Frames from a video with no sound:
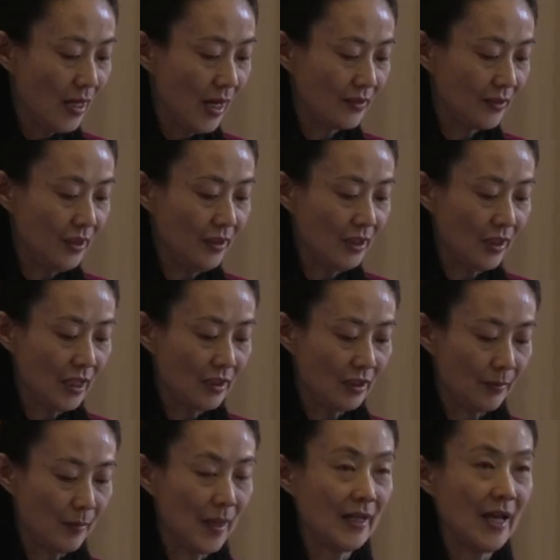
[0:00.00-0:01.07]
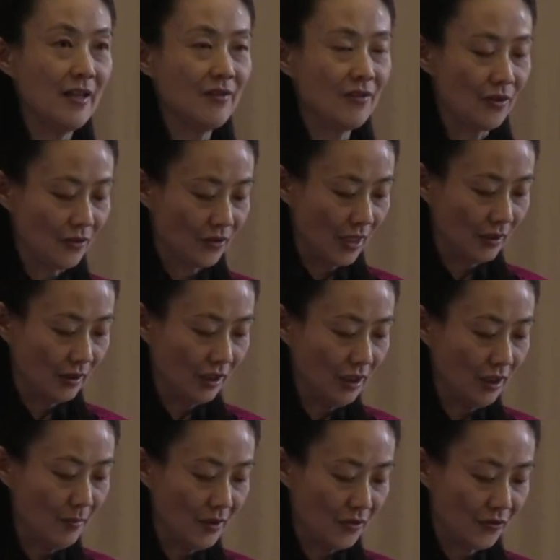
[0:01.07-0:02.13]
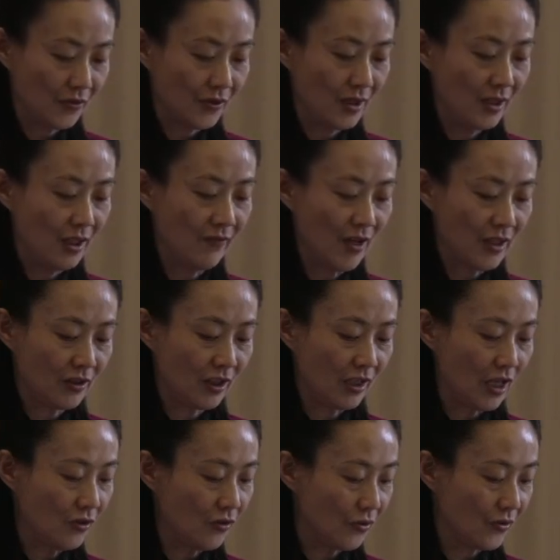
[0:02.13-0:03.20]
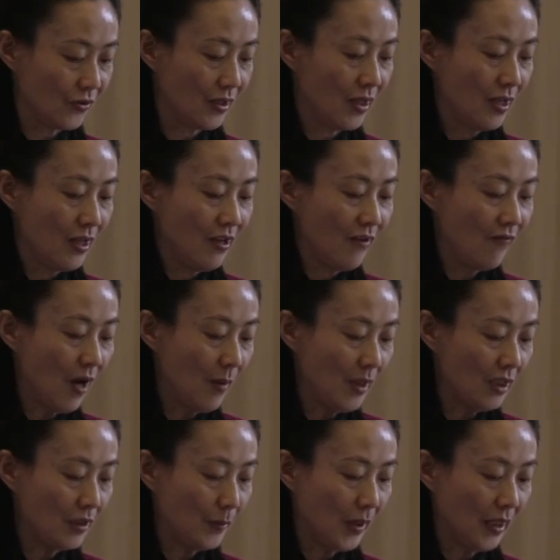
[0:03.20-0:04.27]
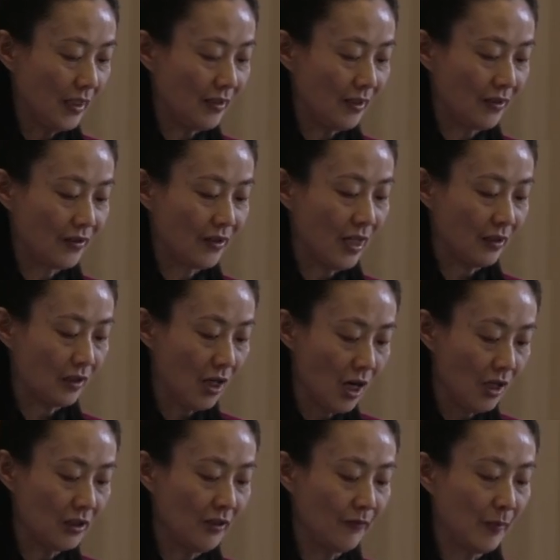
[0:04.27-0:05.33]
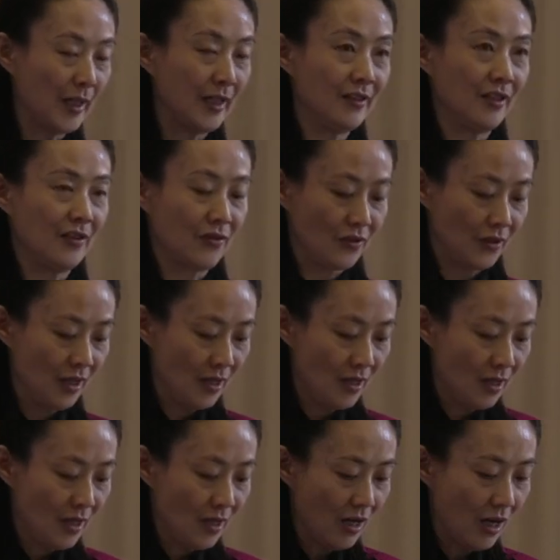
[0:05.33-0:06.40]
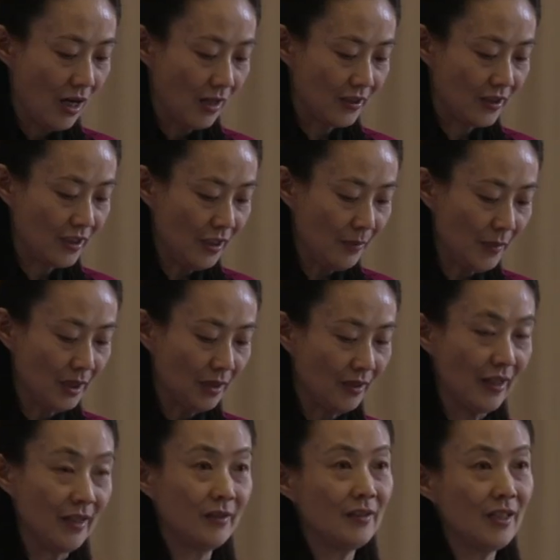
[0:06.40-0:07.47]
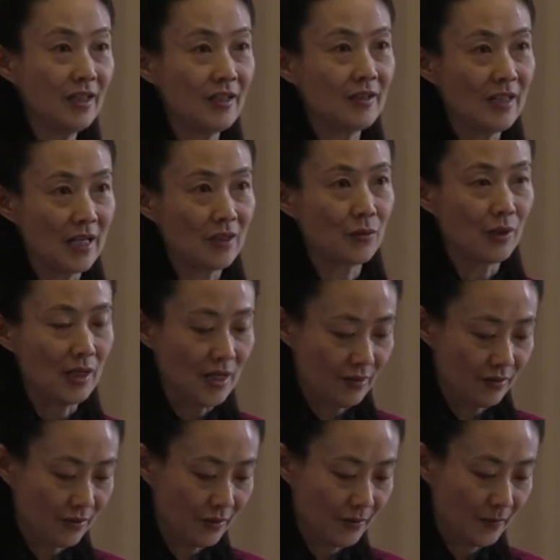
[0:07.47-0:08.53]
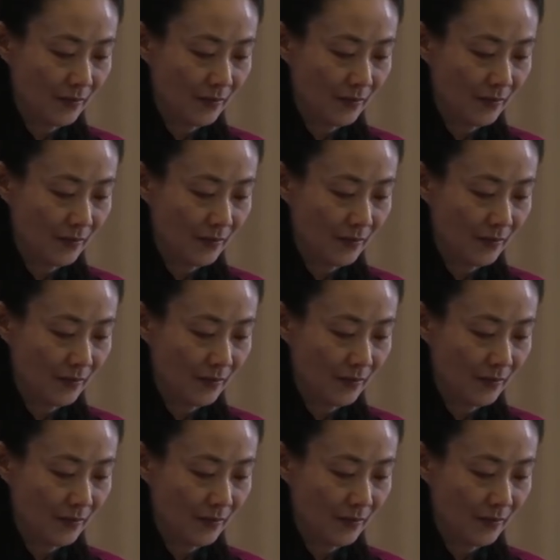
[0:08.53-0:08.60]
As indicated by Lanser's and Herman's investigations, feminist poetics and cognitive poetics are similarly decontextualized,